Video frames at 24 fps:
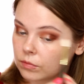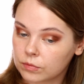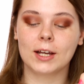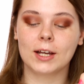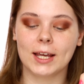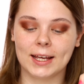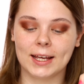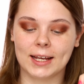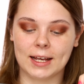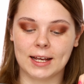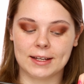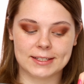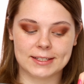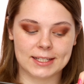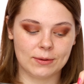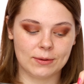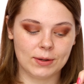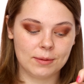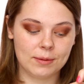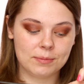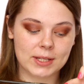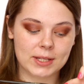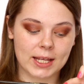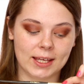Okay guys,
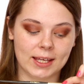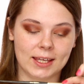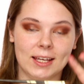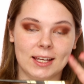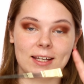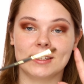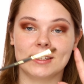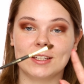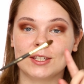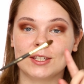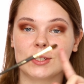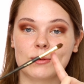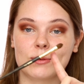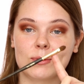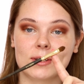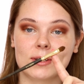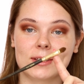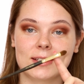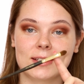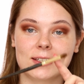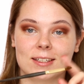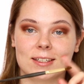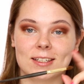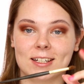now I'm taking this
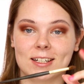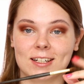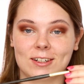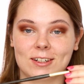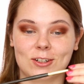what's